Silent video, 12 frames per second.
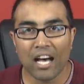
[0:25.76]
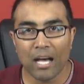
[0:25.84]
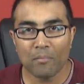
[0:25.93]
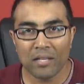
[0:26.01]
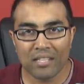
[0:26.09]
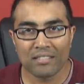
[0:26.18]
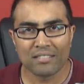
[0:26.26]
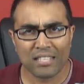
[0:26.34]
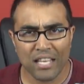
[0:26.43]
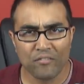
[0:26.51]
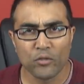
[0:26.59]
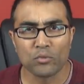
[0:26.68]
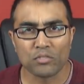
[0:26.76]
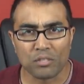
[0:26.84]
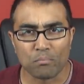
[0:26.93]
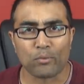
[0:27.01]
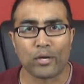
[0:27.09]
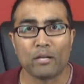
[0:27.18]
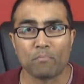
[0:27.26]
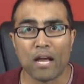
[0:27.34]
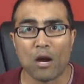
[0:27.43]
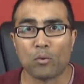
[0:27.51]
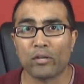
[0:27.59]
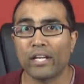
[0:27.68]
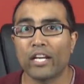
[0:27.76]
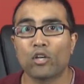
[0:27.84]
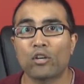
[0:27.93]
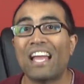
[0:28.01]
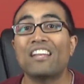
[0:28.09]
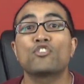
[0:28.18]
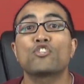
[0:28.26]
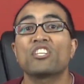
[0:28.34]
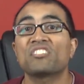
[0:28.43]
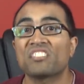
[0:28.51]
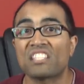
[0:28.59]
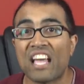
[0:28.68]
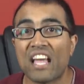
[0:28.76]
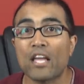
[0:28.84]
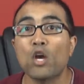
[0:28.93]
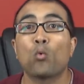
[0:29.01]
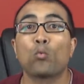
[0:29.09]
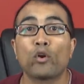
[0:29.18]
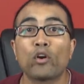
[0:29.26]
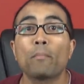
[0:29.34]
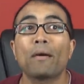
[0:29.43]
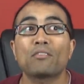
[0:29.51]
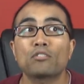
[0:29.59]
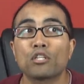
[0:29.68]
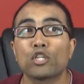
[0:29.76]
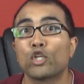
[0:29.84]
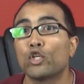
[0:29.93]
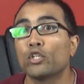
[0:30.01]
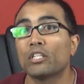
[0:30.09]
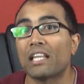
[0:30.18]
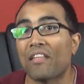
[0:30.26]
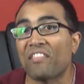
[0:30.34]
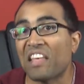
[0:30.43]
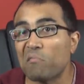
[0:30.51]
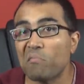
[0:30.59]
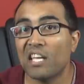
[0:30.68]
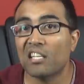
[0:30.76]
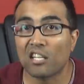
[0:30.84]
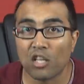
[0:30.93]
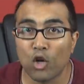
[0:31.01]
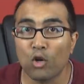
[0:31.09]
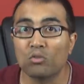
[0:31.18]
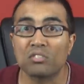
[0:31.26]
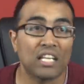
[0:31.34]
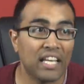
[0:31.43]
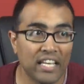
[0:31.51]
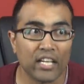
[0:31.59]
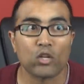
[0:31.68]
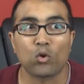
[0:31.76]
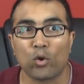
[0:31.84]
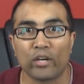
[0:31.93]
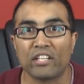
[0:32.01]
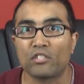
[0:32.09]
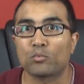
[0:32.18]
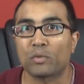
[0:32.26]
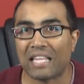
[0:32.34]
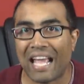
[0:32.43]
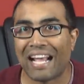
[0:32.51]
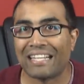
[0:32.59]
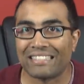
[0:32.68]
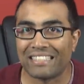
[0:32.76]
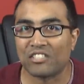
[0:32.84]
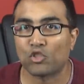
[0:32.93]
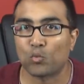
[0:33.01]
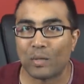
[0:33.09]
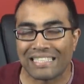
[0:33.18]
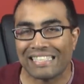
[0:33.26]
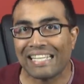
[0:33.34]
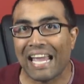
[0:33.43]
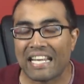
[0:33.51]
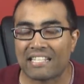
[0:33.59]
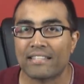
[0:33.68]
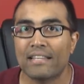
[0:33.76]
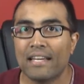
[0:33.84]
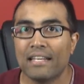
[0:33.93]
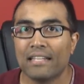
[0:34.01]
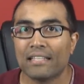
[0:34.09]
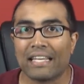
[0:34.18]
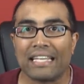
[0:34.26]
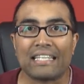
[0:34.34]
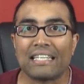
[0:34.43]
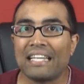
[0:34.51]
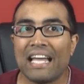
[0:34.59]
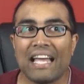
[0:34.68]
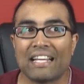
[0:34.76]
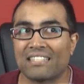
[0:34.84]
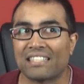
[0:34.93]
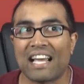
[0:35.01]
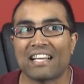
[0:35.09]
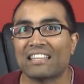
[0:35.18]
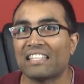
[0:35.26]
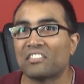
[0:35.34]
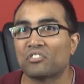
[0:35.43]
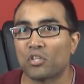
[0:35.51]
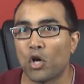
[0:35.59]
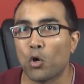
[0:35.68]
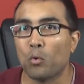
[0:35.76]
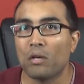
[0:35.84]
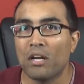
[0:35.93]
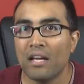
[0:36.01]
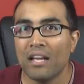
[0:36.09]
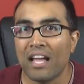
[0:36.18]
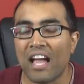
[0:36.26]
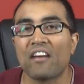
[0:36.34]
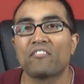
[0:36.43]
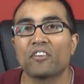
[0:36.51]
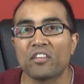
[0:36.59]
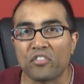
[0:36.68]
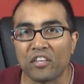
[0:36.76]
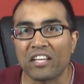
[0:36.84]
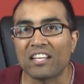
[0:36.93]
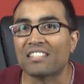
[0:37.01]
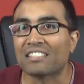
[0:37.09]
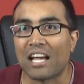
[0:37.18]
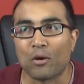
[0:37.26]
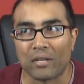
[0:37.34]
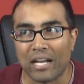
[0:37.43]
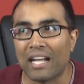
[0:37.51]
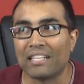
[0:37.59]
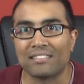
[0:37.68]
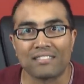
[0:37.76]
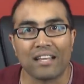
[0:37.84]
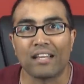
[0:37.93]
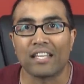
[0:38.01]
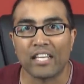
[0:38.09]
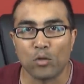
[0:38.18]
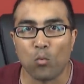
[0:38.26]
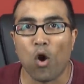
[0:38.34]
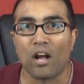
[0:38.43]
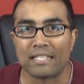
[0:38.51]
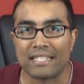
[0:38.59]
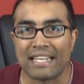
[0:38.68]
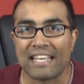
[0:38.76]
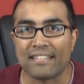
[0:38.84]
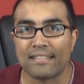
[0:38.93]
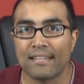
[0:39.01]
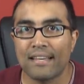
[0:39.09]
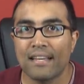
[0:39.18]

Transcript: I'm gonna save you some brain power here and just say we're about to learn that they made clothes in accordance with Exodus 28. Like, exactly so. Everything is how God said he wanted it.